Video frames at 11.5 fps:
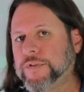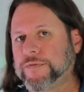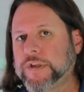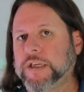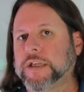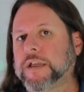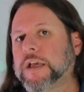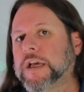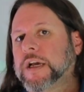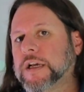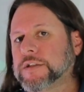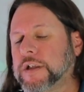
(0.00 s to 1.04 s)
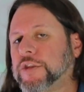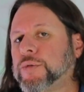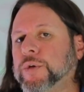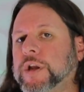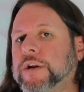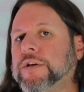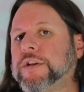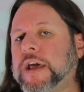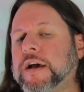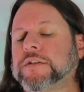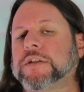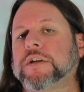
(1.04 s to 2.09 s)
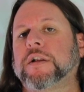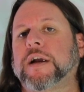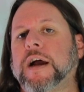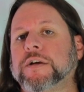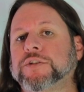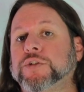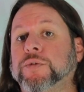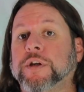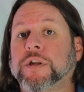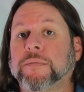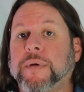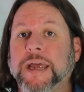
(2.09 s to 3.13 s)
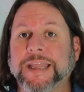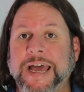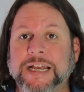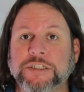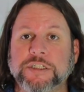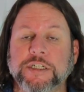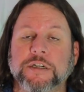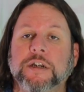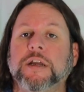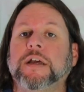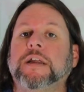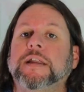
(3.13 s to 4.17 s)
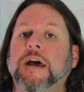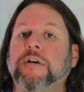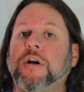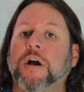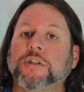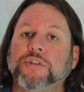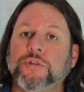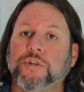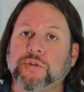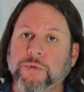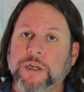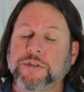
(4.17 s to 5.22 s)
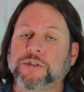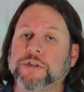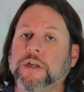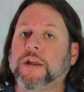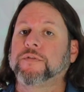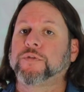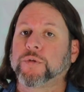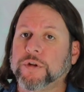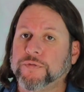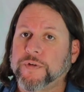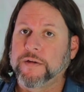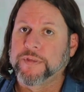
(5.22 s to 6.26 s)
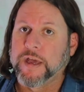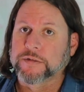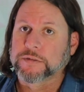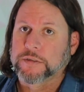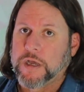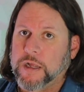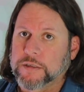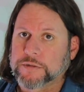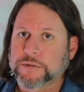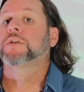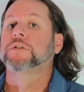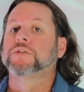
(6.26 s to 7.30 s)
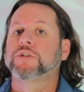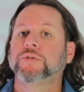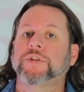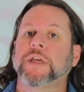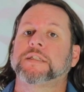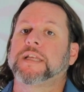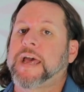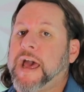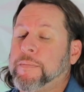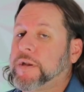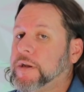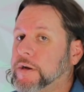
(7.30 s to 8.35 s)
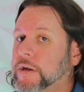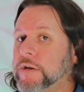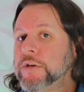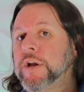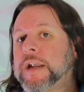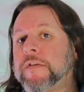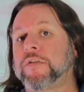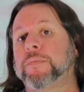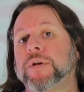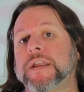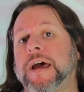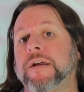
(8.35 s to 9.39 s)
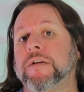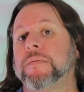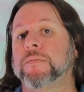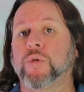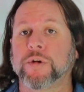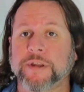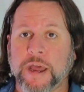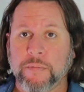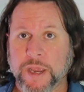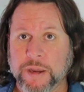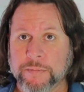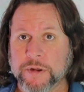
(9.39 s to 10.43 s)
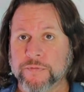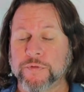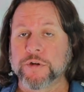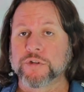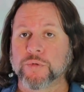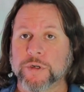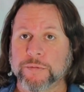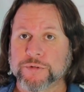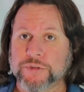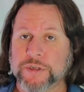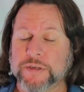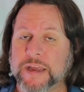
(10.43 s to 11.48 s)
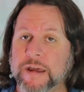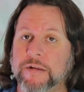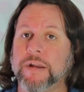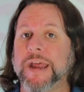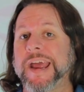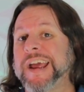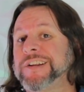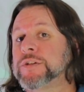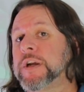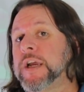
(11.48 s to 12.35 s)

15. So that $300,000 house you were going to buy last year now costs you $345,000. So there's two things that happened here. You're going to have to put down more down payment for your 20% down, and